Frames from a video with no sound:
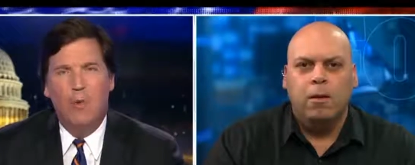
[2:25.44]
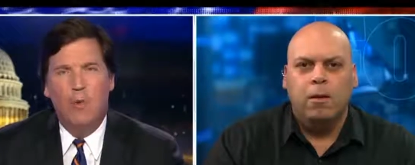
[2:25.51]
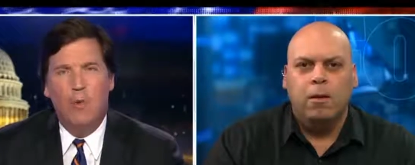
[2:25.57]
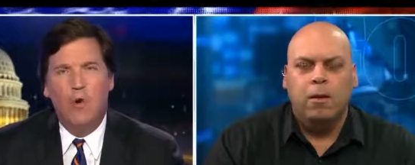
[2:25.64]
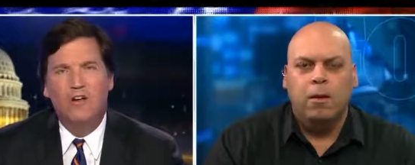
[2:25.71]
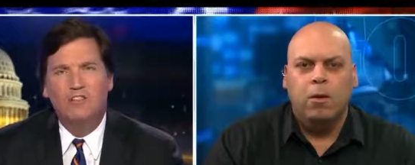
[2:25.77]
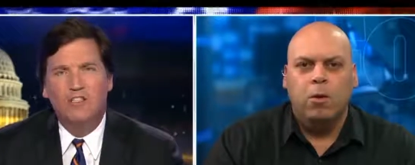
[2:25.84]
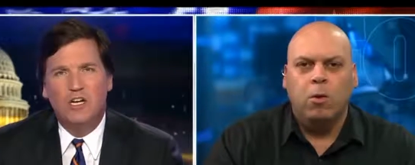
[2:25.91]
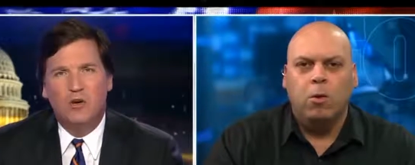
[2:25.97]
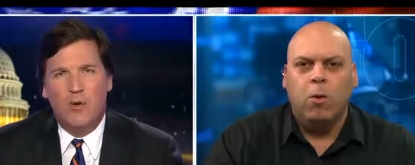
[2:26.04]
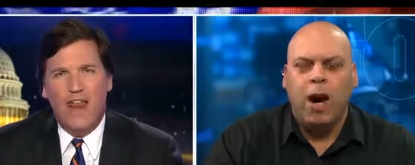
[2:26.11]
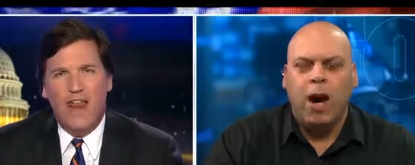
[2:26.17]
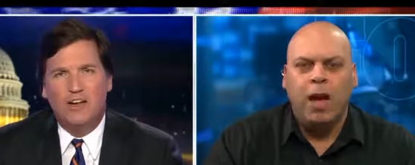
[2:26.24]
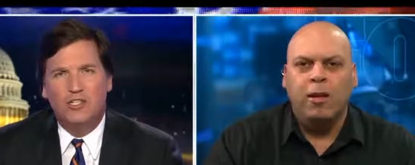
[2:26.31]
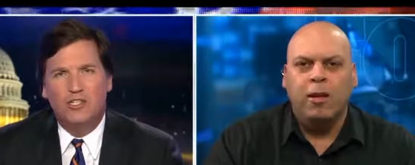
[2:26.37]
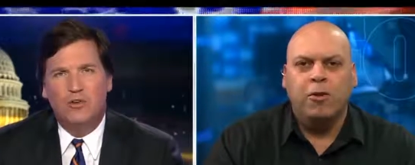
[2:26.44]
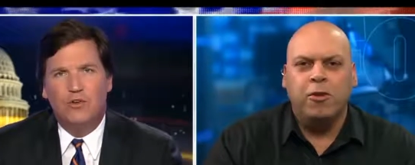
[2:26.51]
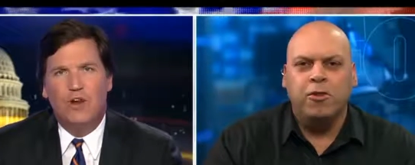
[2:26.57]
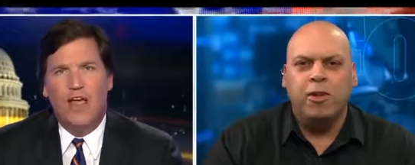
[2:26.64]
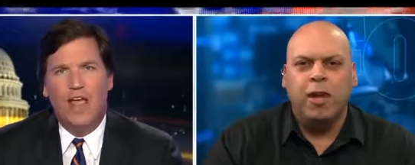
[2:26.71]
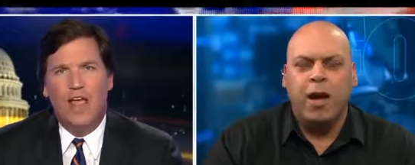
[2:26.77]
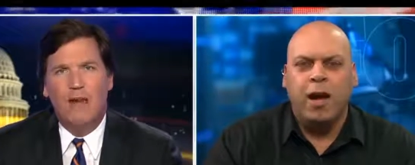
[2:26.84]
Speaker 1: Where's the gratitude? Well, I didn't
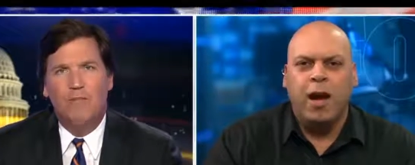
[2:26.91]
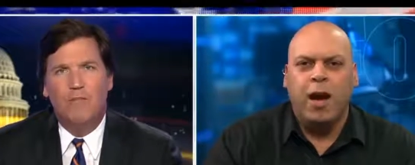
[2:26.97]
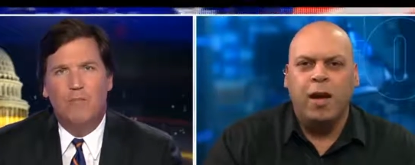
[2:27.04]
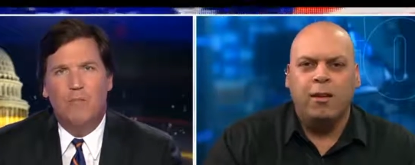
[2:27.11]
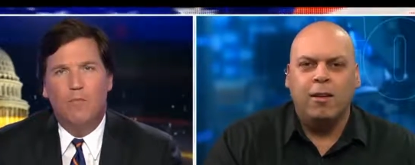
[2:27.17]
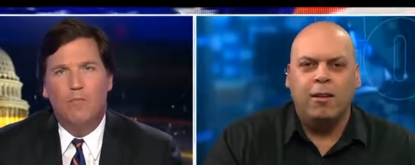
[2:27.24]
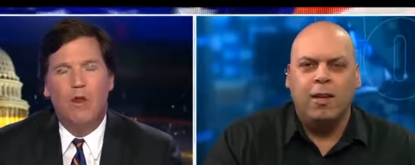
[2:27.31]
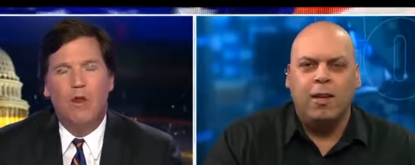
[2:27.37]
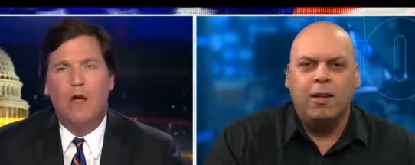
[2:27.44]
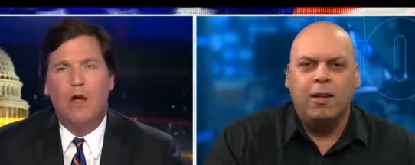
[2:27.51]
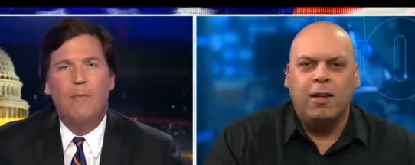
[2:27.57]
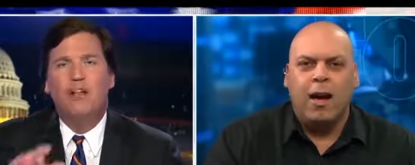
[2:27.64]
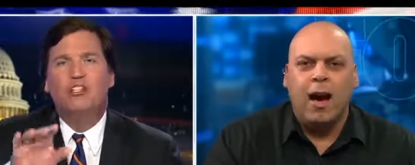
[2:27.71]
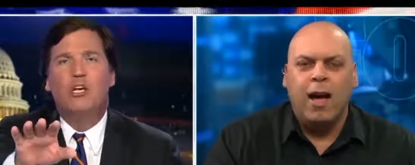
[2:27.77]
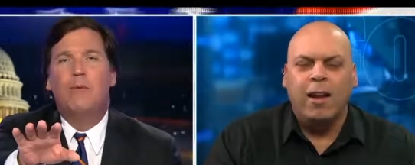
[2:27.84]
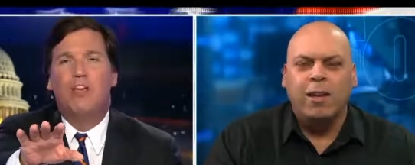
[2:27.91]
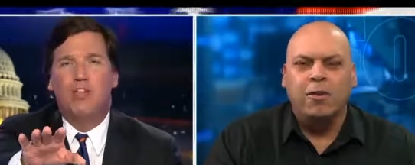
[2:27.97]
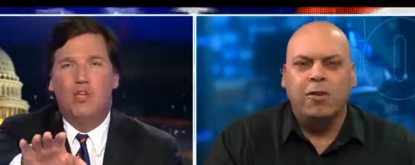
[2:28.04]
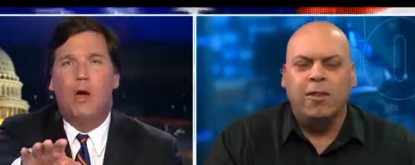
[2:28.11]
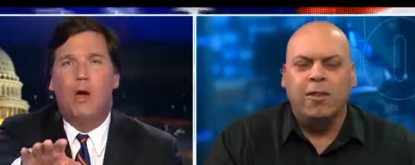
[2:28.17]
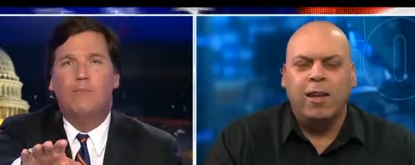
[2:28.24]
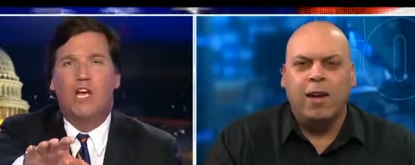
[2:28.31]
just get, and, I didn't, no, I'm not talking about
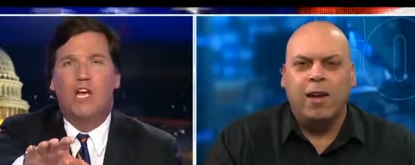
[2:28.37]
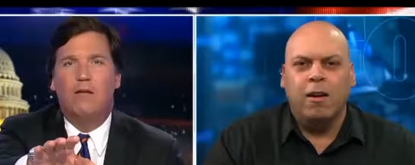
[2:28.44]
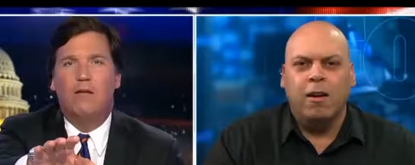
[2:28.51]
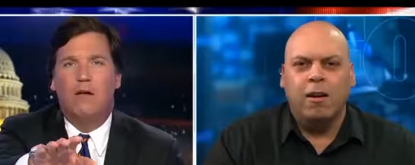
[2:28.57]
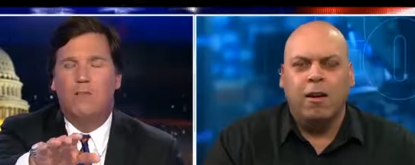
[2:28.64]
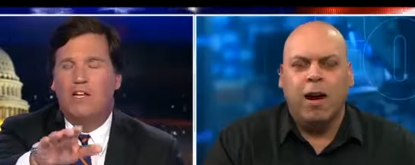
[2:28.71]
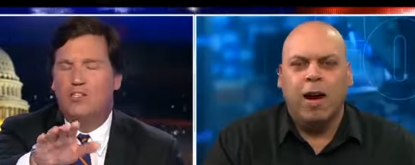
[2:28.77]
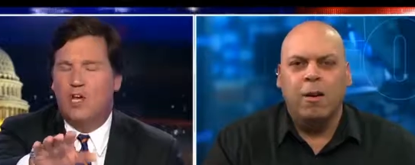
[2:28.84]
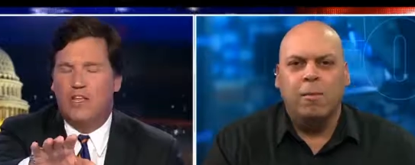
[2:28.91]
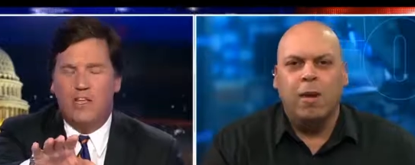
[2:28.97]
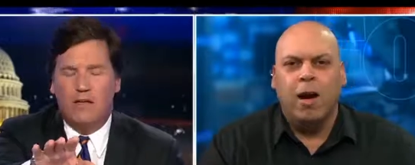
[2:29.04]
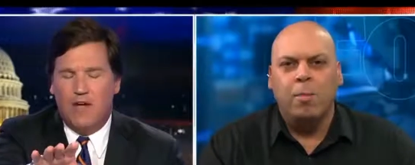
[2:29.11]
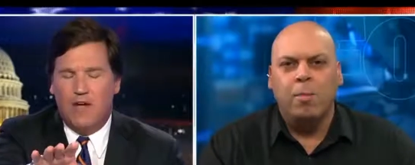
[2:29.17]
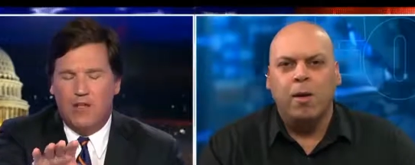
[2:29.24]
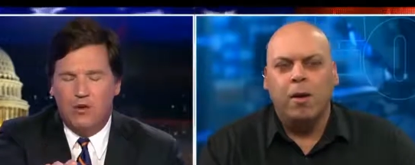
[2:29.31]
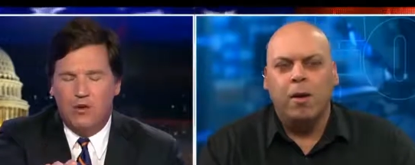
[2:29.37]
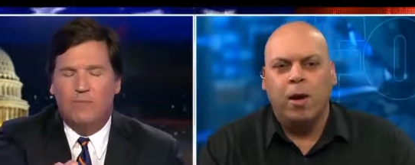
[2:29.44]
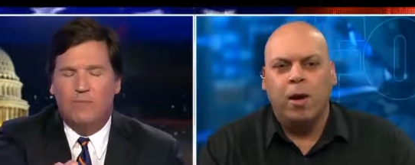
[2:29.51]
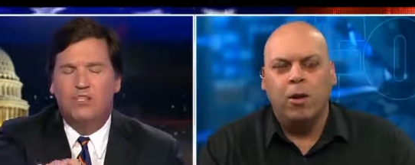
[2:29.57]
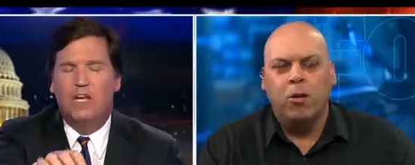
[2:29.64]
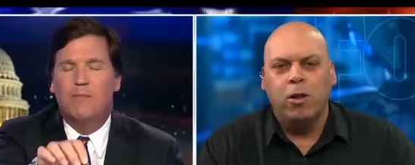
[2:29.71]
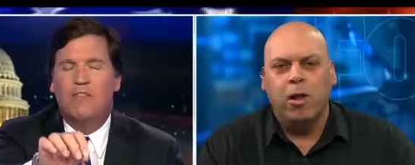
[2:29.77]
you. I'm talking, I'm not talking I, about you. I'm
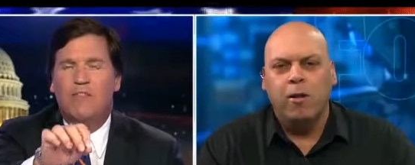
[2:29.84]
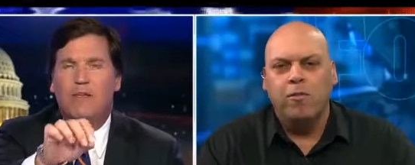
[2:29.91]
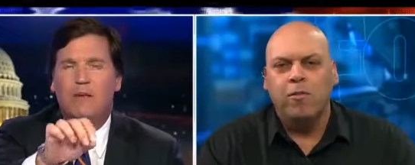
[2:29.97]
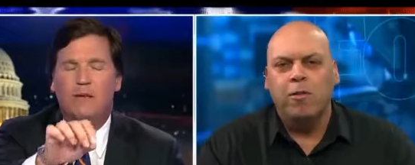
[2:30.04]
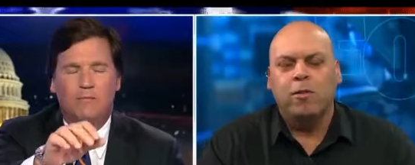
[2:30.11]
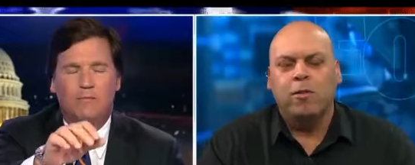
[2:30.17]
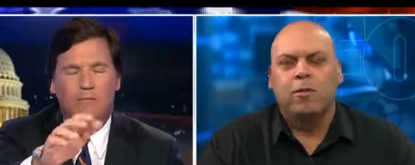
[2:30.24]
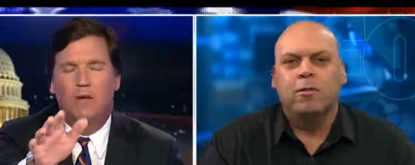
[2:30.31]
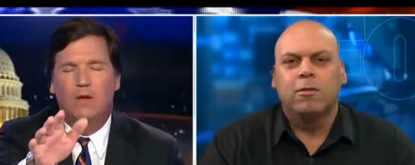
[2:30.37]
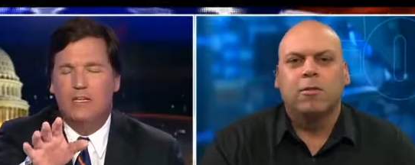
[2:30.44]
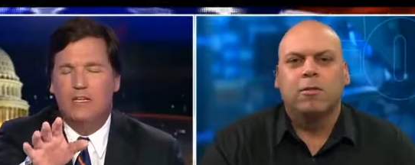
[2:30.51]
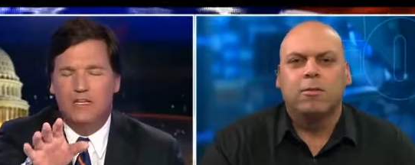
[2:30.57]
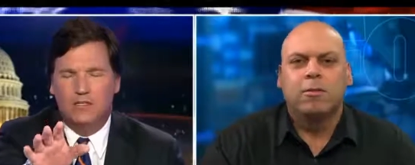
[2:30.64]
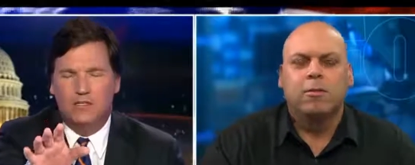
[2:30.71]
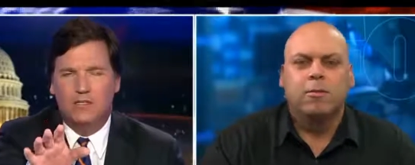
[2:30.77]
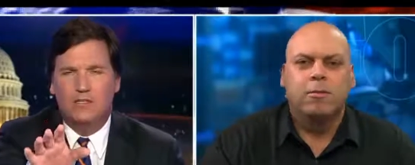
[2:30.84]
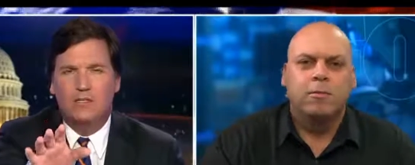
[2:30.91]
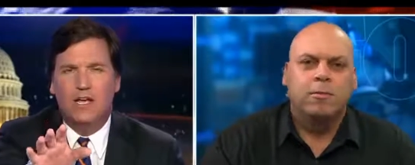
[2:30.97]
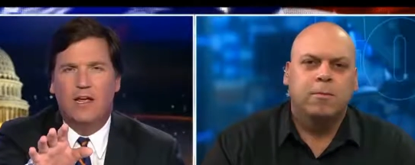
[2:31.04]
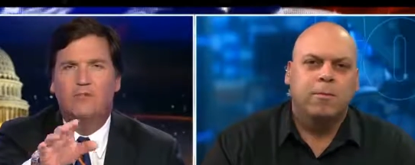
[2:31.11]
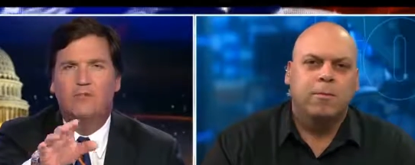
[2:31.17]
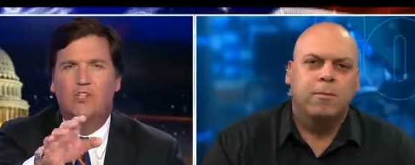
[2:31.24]
talking about, life. needless to
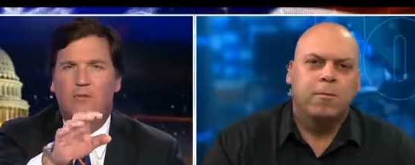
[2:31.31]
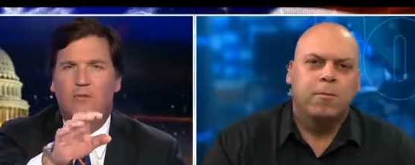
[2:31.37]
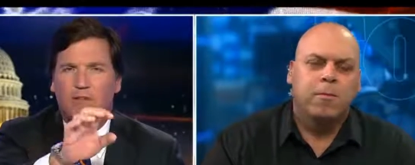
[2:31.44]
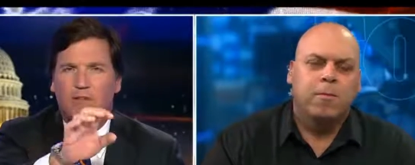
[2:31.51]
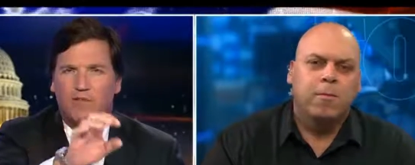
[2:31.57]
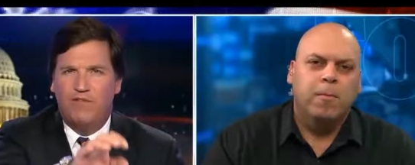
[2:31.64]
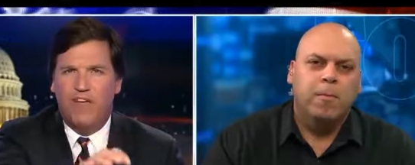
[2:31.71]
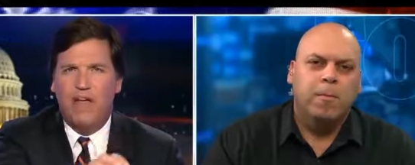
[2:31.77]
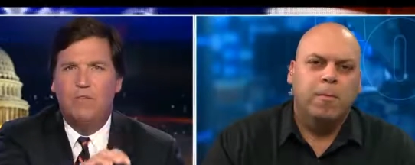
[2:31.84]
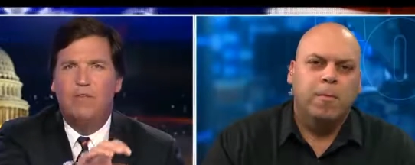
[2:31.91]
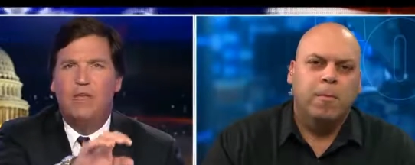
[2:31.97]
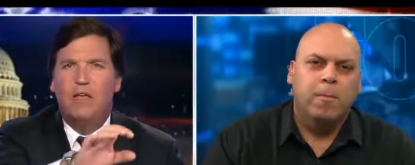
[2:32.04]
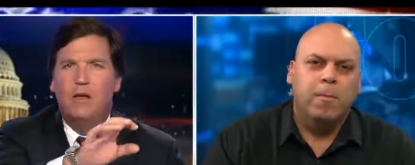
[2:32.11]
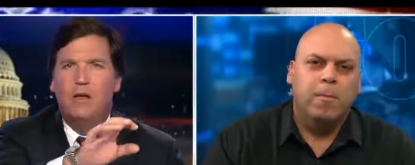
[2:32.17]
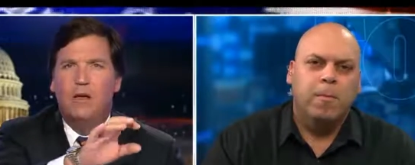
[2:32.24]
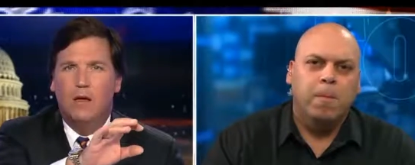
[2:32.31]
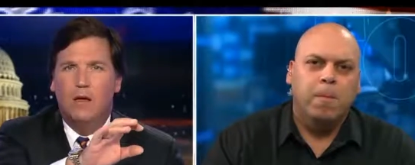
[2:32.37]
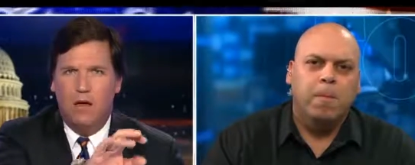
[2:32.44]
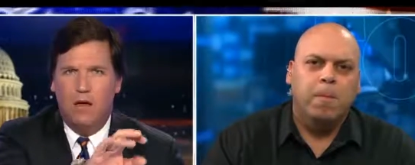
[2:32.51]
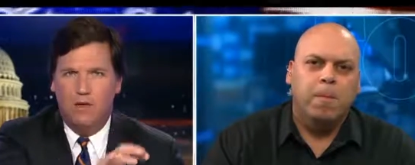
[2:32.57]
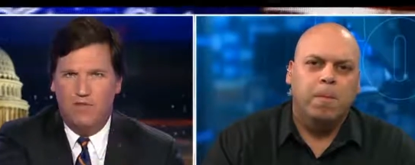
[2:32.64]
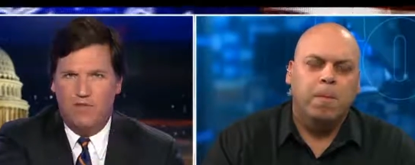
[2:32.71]
say, I'm talking about the family
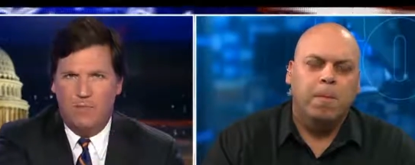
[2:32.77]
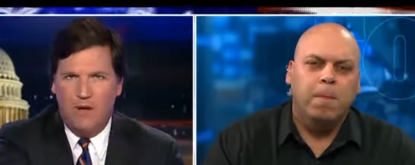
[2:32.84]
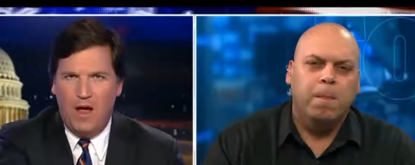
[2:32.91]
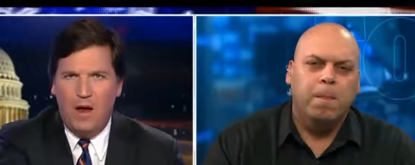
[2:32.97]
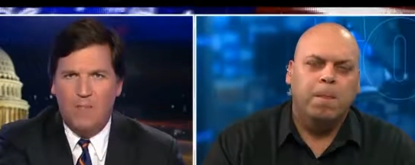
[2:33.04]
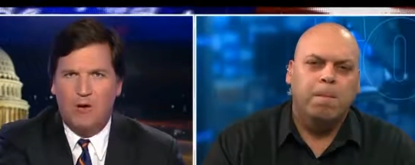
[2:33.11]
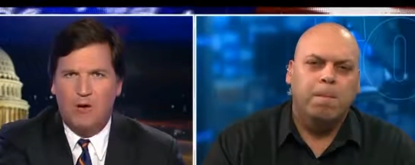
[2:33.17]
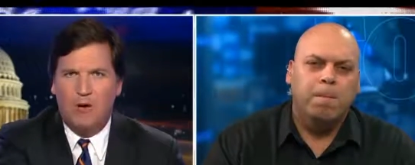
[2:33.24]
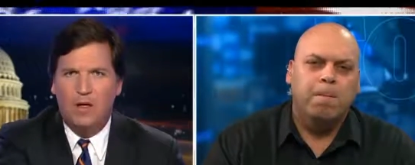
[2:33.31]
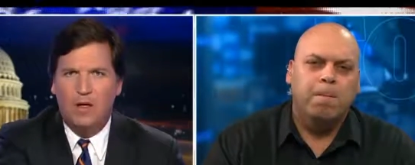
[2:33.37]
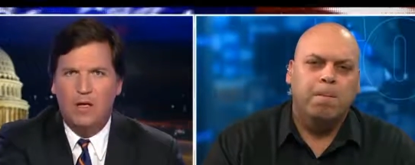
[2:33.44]
of the bomber.